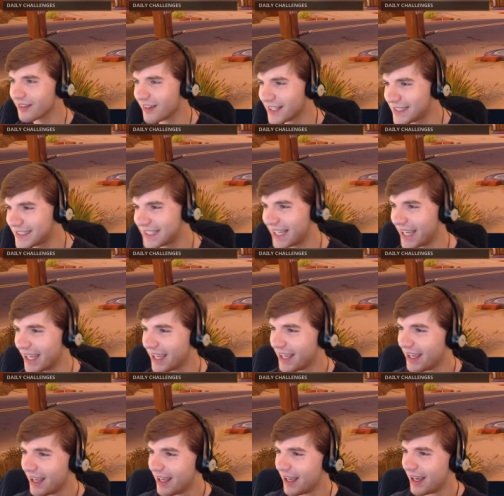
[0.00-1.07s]
Let's see,
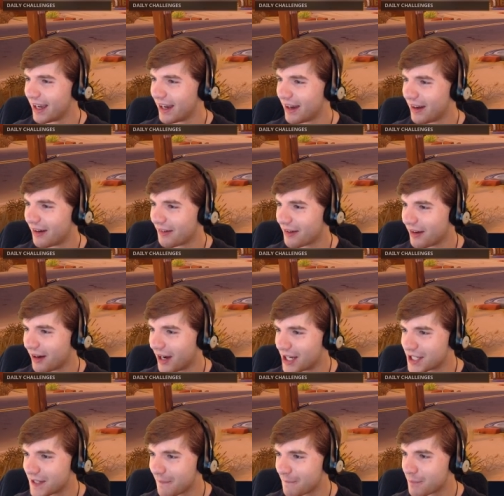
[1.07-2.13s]
oh
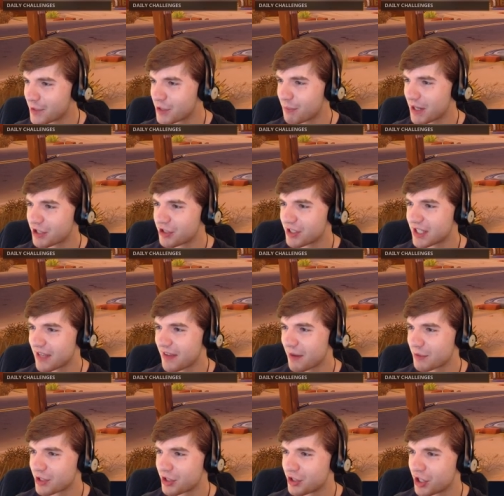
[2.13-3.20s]
gosh. Mr. Besher said
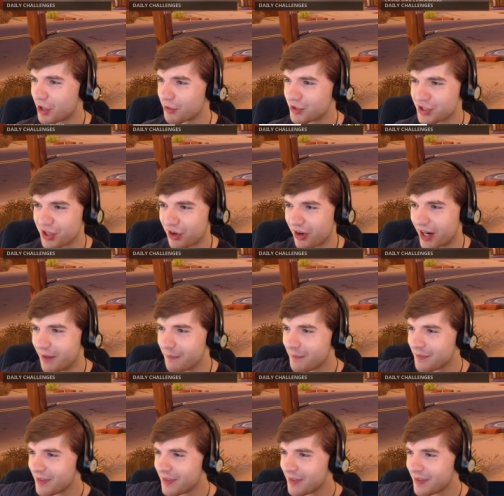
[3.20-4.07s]
that was a joke, sorry.